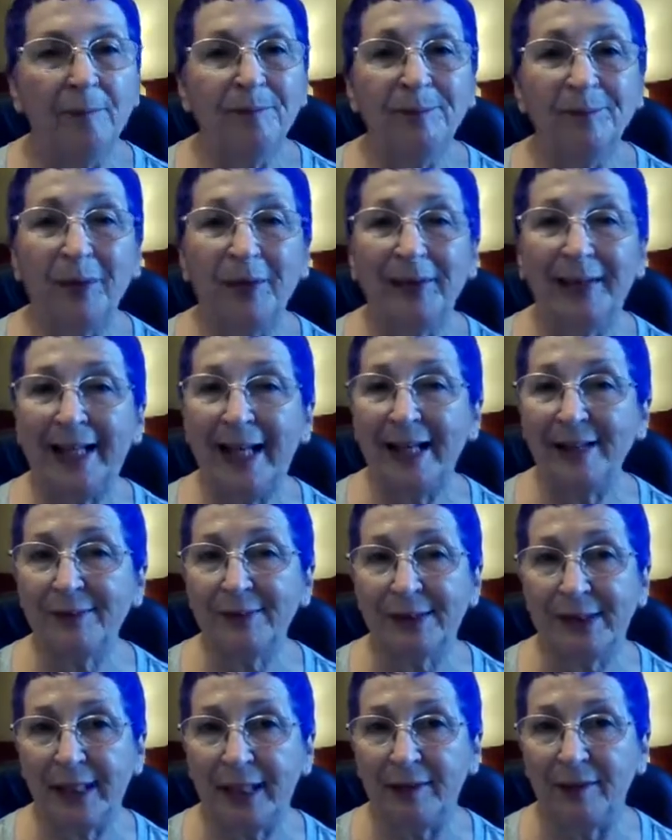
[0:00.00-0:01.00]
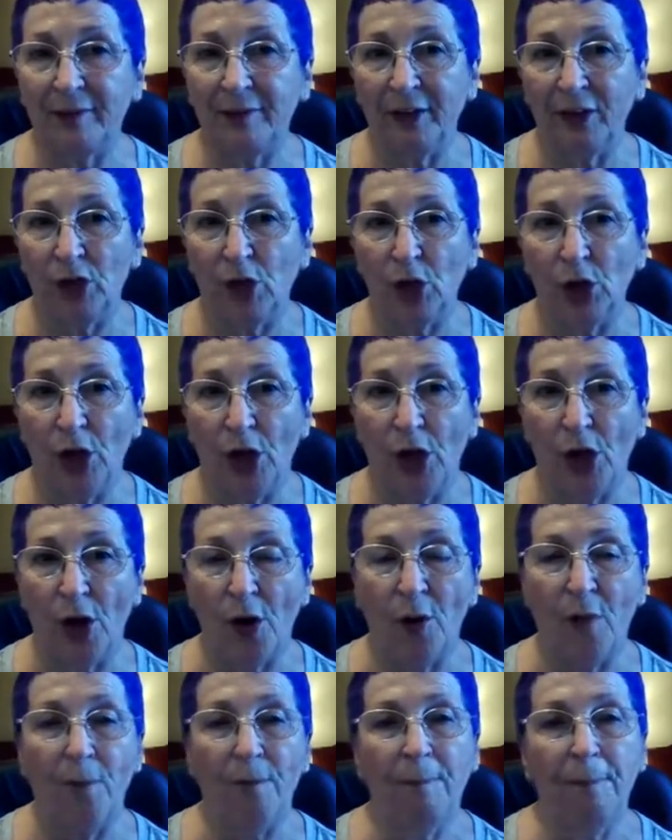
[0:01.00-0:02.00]
Well, the gas was getting a little
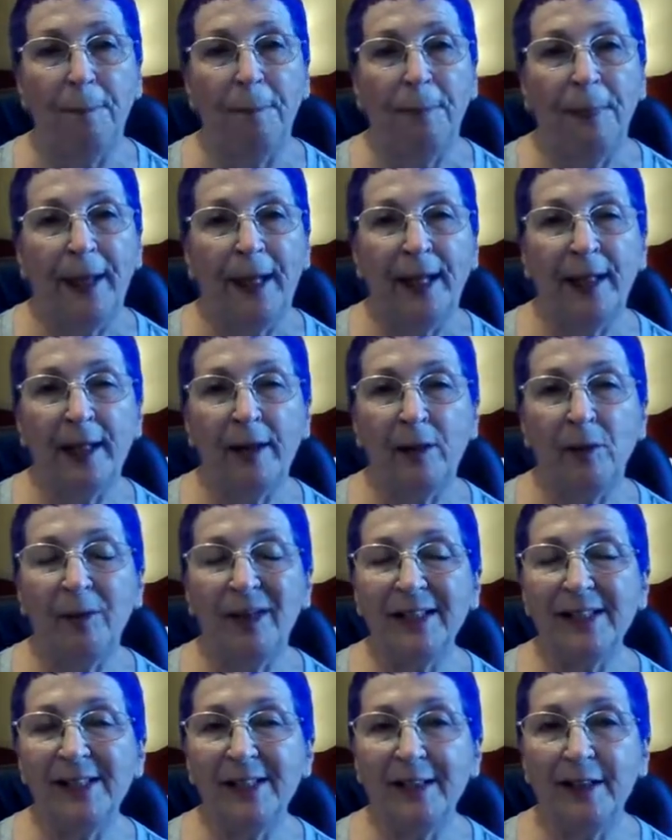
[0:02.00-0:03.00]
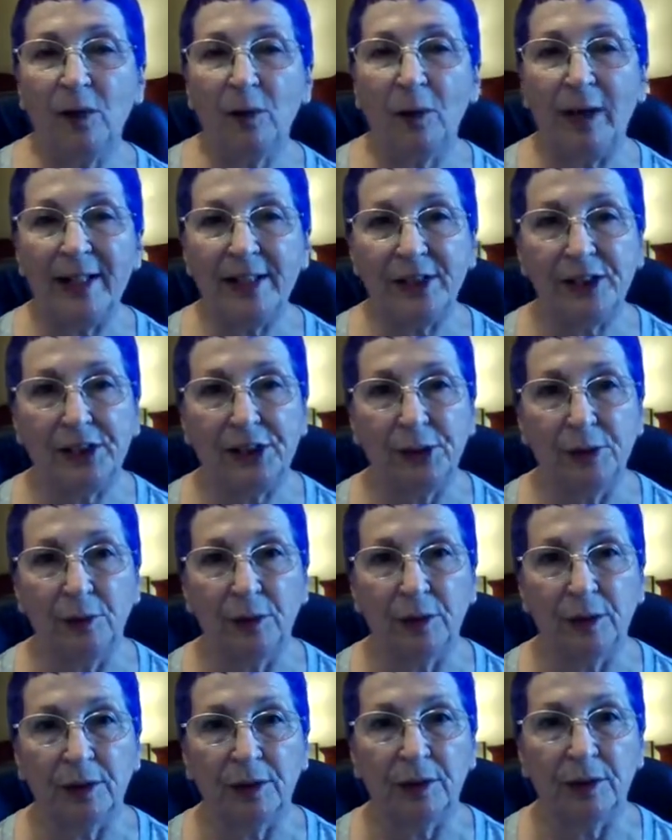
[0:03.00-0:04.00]
low and I wasn't quite
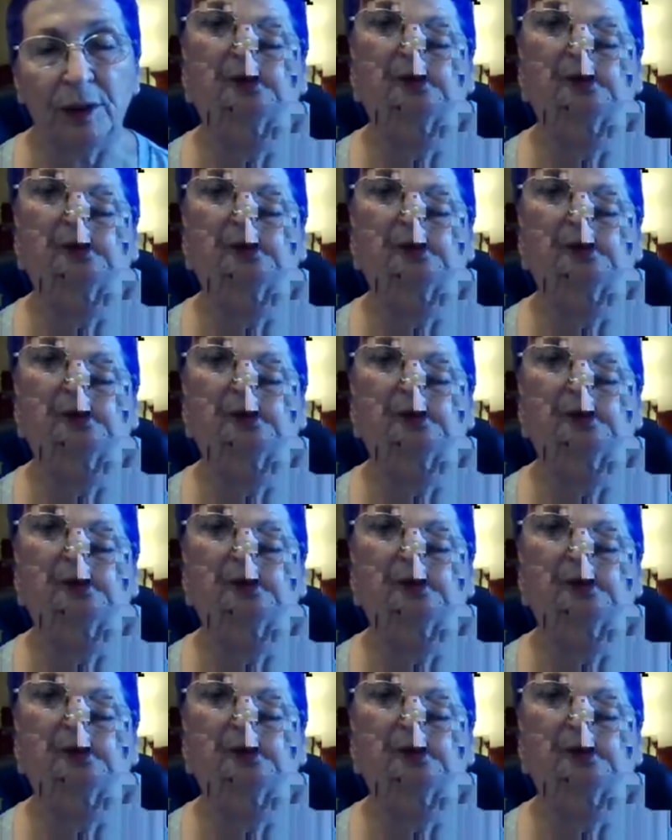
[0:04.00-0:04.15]
sure,